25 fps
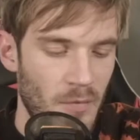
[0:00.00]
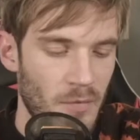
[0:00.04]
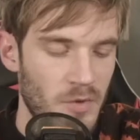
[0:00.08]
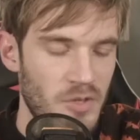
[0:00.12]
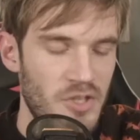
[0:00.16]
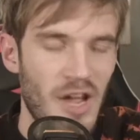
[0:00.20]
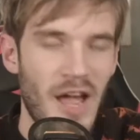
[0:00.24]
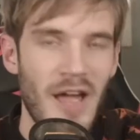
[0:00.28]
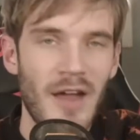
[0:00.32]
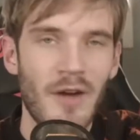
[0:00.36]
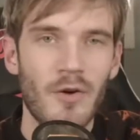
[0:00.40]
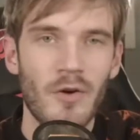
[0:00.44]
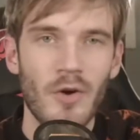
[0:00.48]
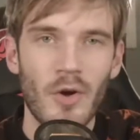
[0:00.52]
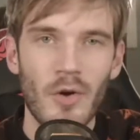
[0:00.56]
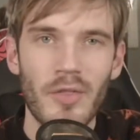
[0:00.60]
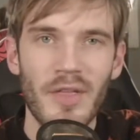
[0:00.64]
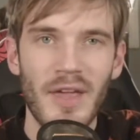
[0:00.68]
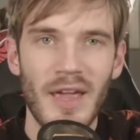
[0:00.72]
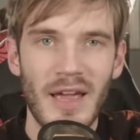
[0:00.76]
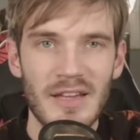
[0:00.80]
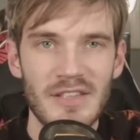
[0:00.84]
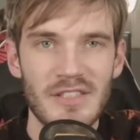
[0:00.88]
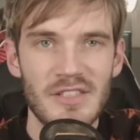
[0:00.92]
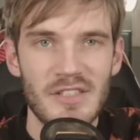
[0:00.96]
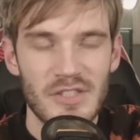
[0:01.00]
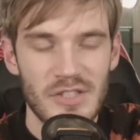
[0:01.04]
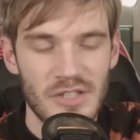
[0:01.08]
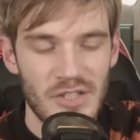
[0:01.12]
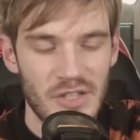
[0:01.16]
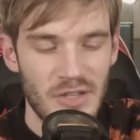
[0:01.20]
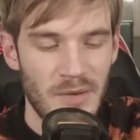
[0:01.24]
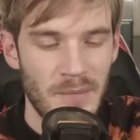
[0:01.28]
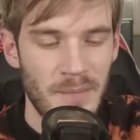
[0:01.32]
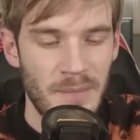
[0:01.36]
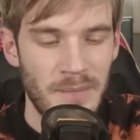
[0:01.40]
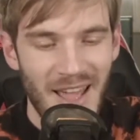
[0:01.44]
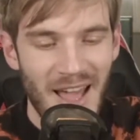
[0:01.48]
which I don't know the answer
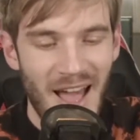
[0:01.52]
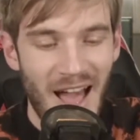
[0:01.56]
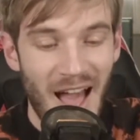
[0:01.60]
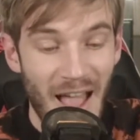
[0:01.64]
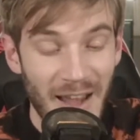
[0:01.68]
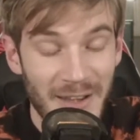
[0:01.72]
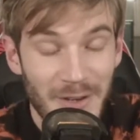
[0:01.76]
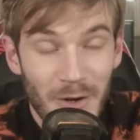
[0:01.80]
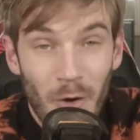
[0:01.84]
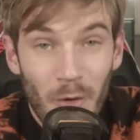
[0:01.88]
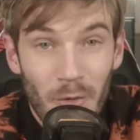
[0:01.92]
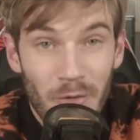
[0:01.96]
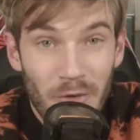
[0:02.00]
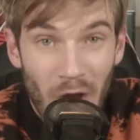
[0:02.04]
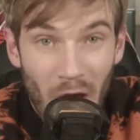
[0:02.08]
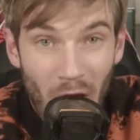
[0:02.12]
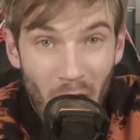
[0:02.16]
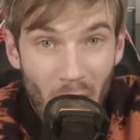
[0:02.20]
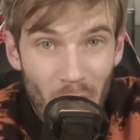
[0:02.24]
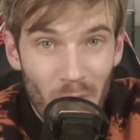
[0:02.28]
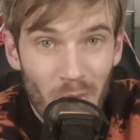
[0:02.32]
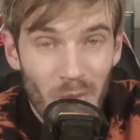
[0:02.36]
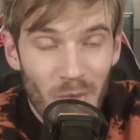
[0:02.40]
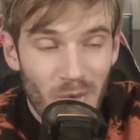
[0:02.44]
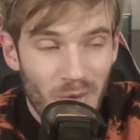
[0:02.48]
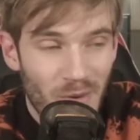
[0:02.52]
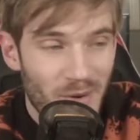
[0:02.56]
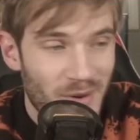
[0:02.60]
to. I don't know.